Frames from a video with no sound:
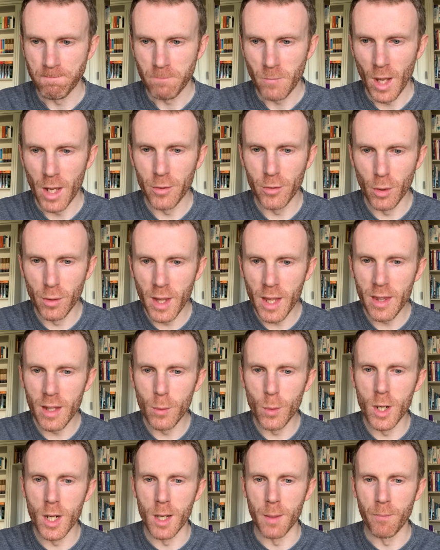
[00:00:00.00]
And so there they
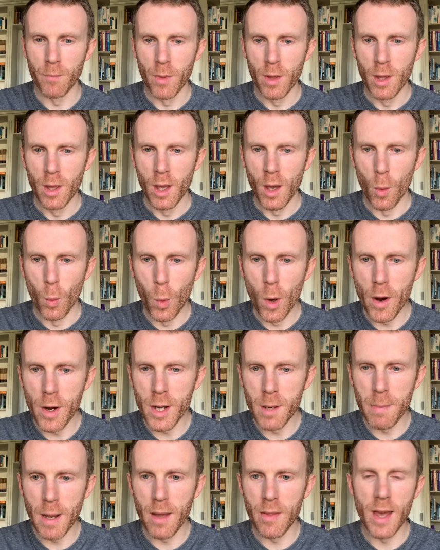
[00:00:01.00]
were, worried
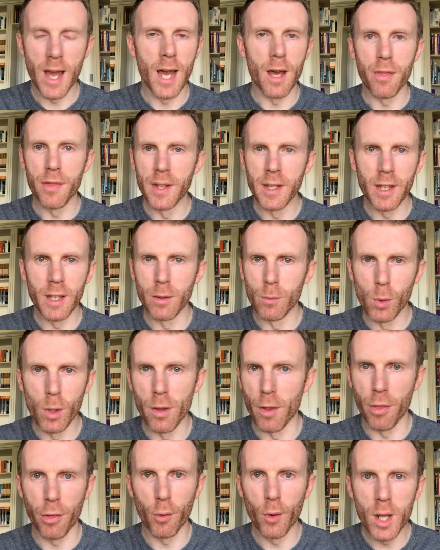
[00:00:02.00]
about that, thinking, well,
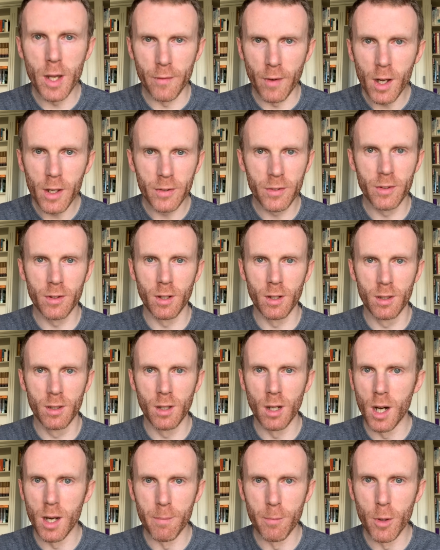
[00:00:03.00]
the 3 of us
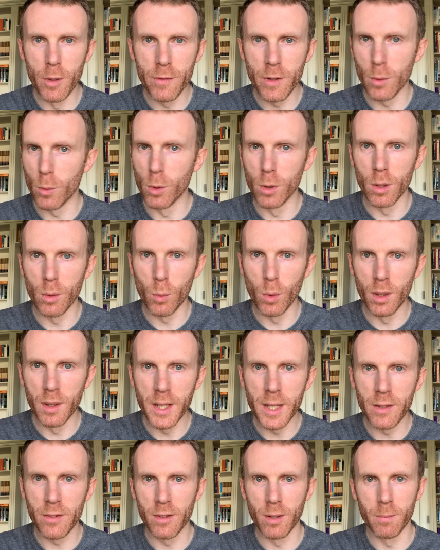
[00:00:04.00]
can't move it. We'll
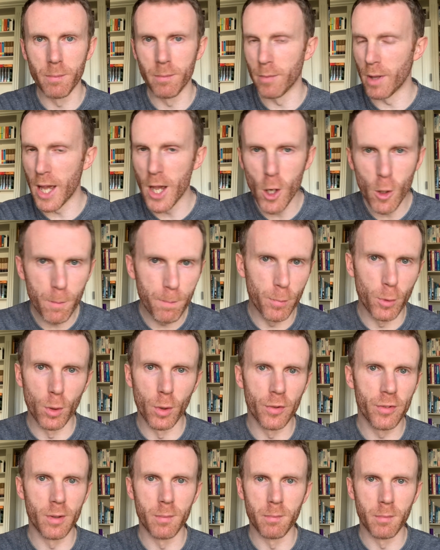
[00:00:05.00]
need some help or
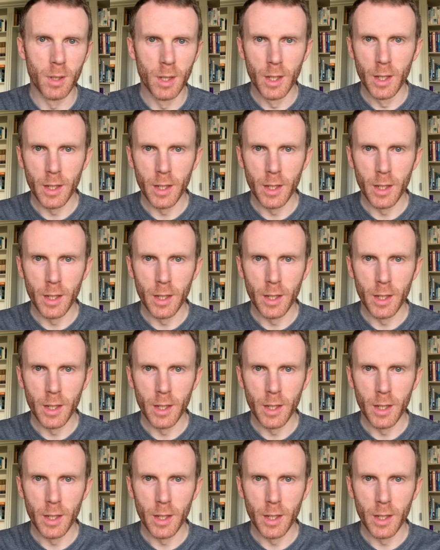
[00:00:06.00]
some,